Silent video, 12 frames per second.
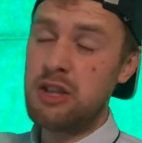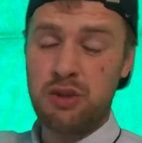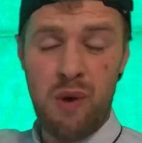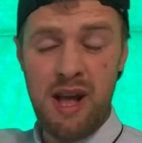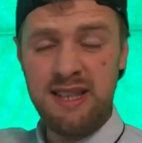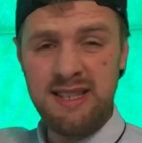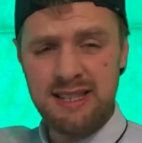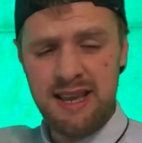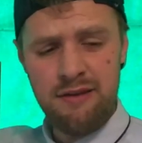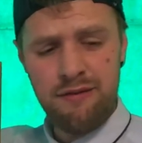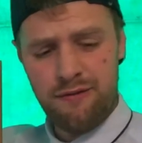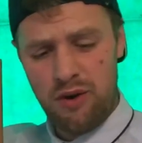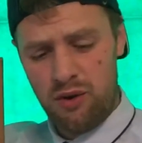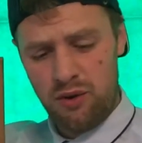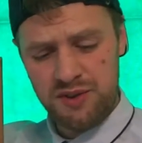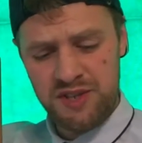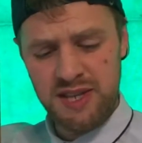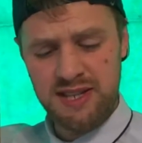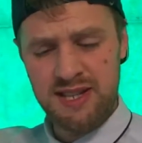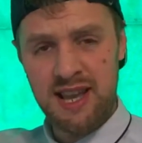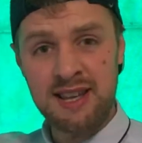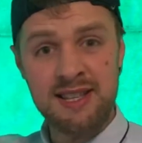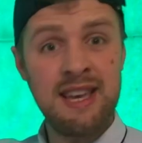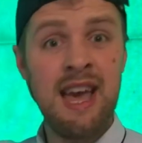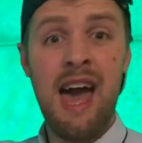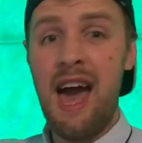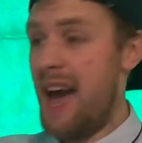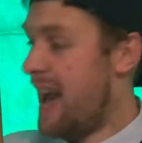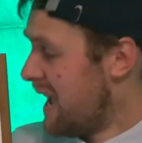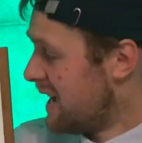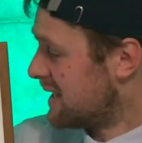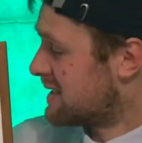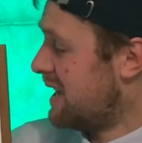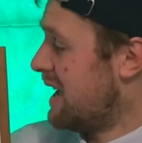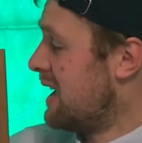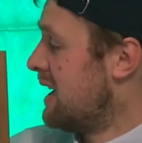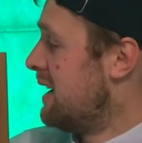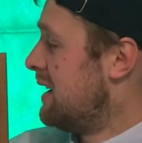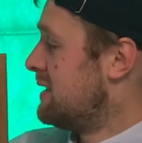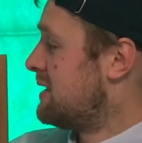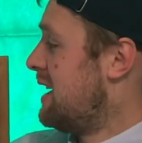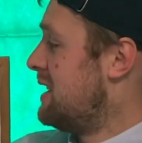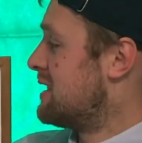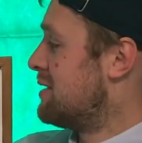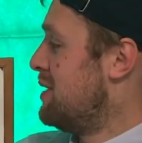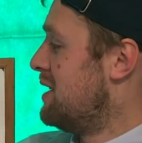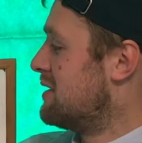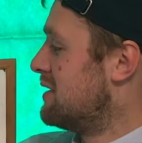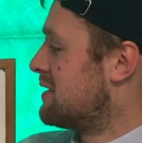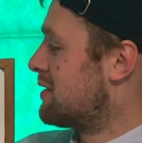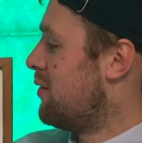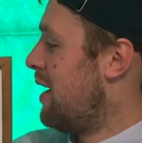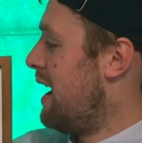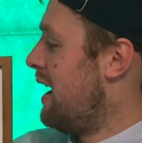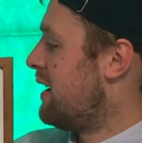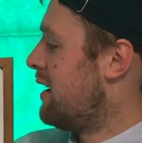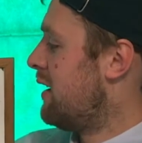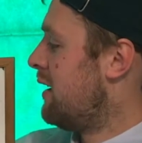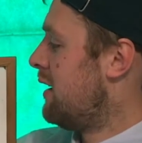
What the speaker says: 20, 40, 60, 80 centimetres squared.